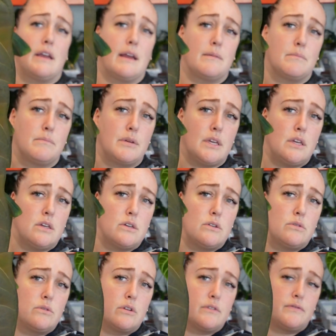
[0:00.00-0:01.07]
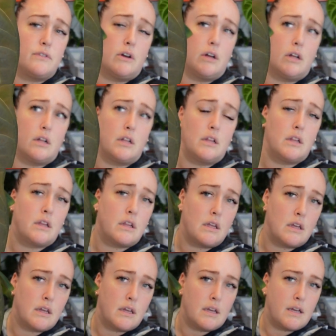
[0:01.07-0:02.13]
and beautiful.
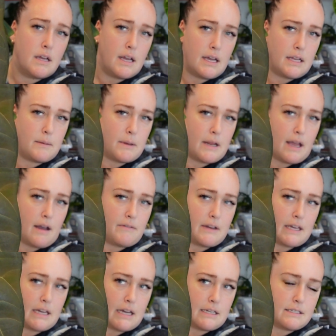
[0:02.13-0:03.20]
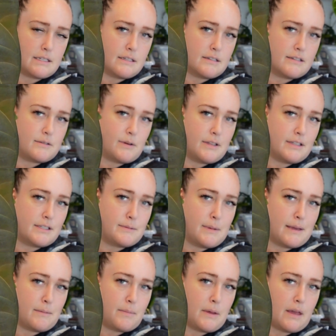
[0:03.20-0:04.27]
Anybody have any guesses what this
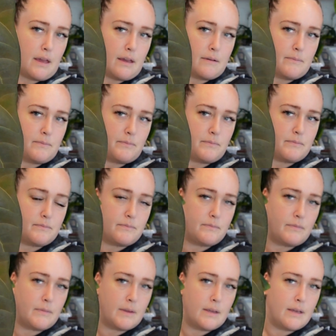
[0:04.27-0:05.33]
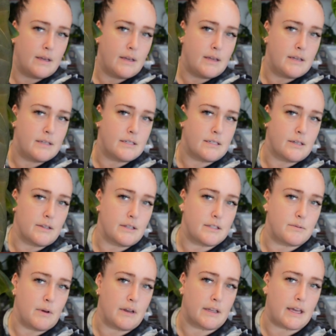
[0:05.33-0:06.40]
might be? So this
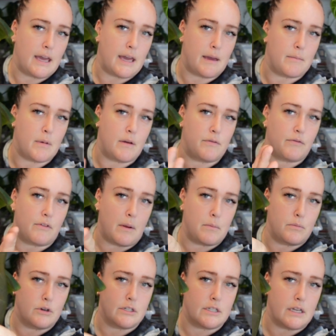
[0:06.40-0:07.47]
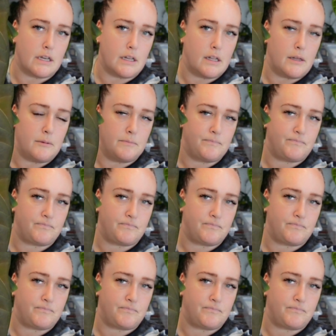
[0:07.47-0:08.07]
one came from Brazil.